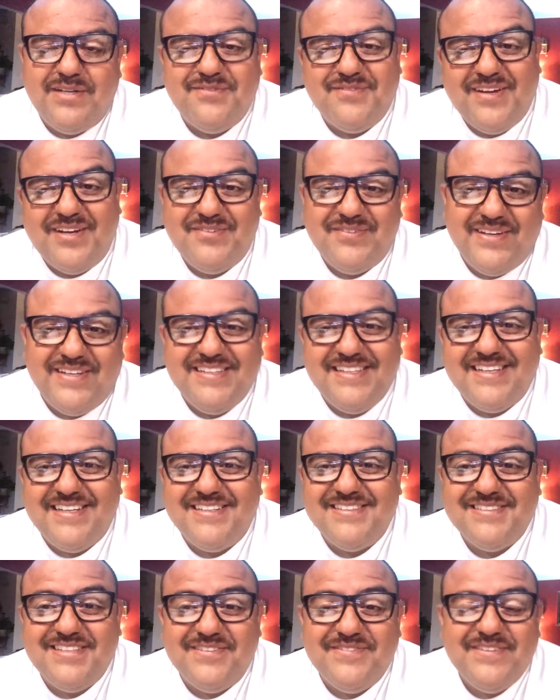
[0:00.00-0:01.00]
you know, firefighting, that
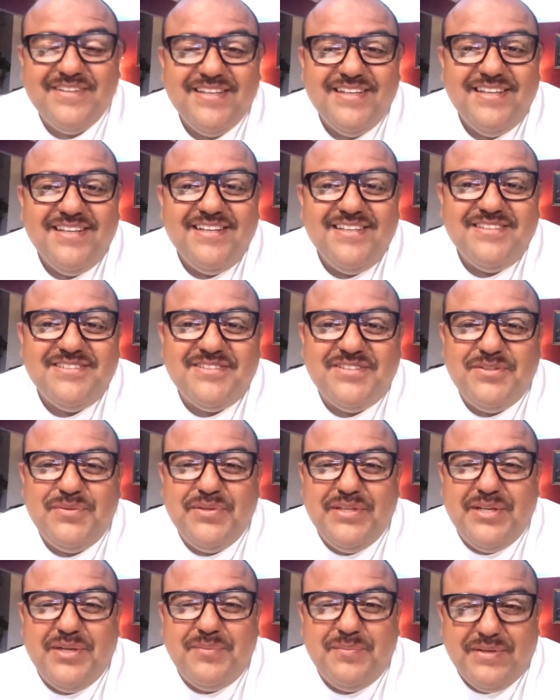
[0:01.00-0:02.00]
kind of stuff. So
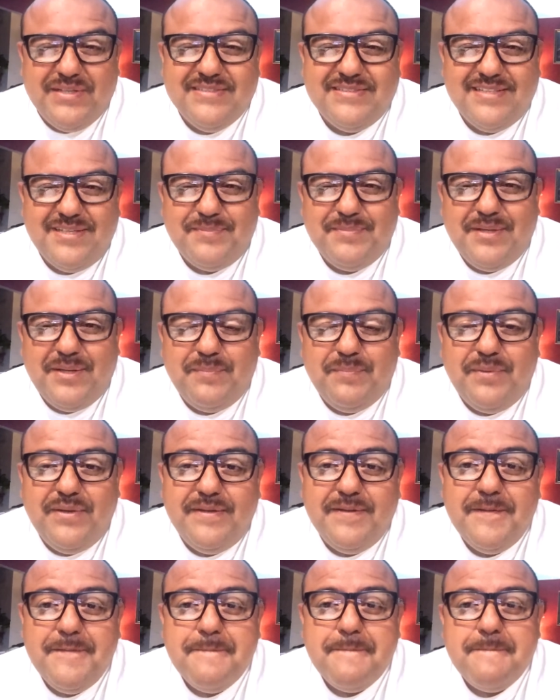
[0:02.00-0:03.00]
you really don't mess up there.
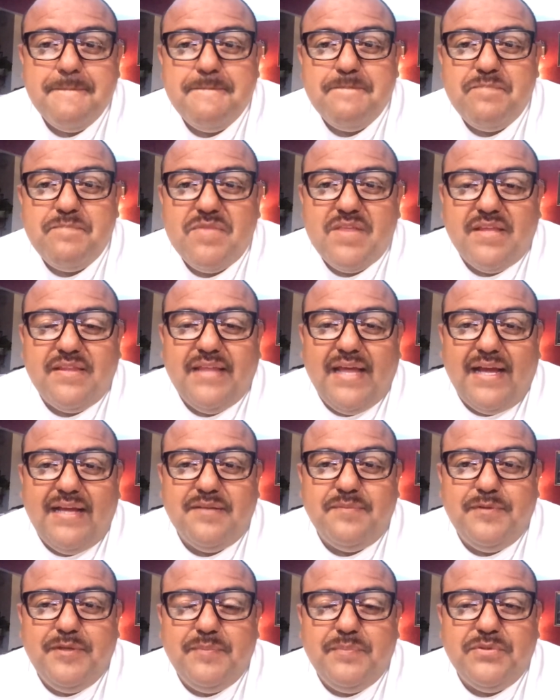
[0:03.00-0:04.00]
But
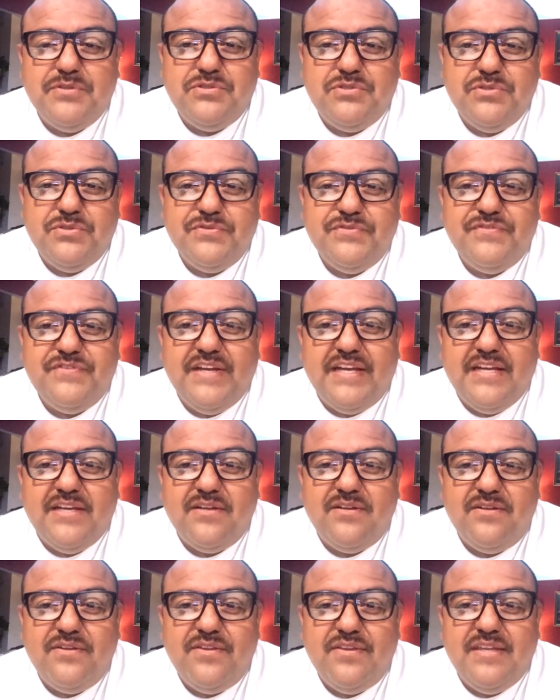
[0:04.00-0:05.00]
that people do
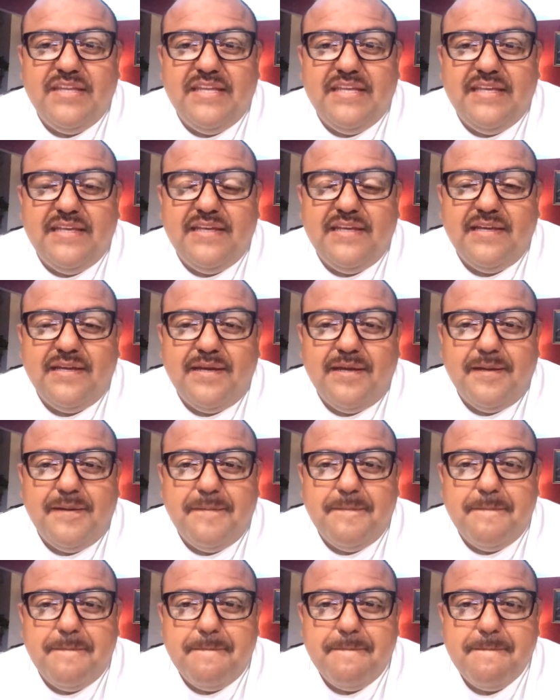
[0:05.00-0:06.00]
fail the
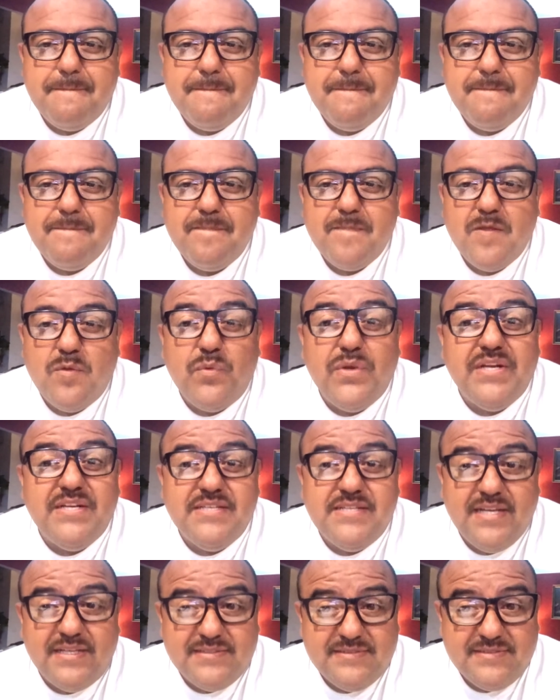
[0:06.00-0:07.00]

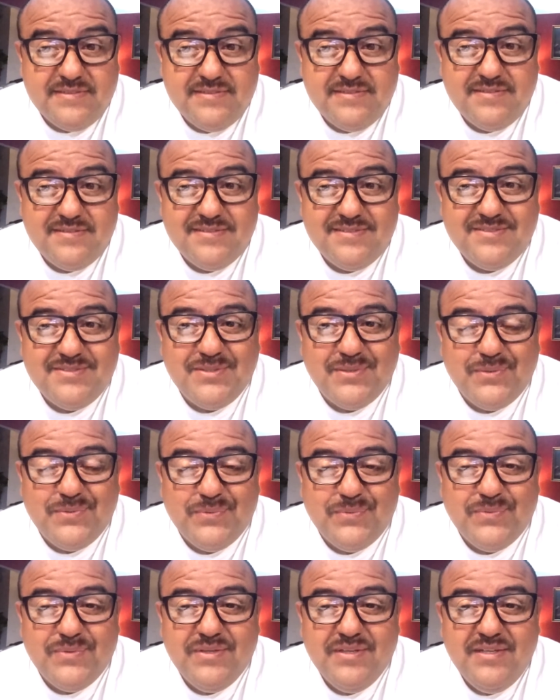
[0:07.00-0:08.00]
written tests.
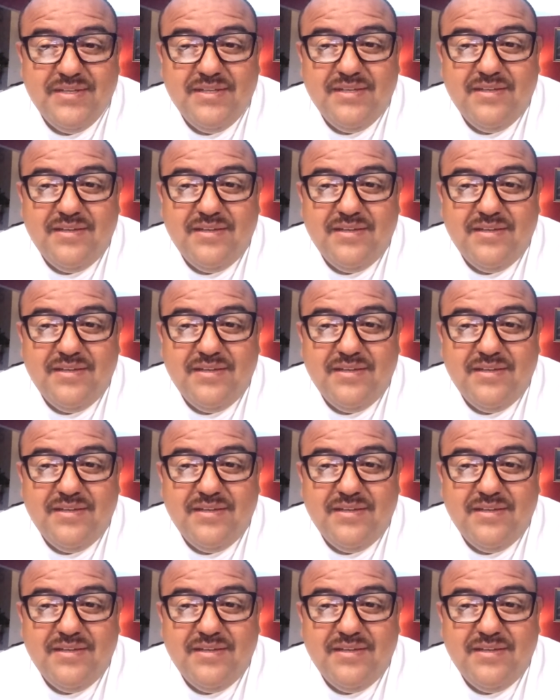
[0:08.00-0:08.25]
So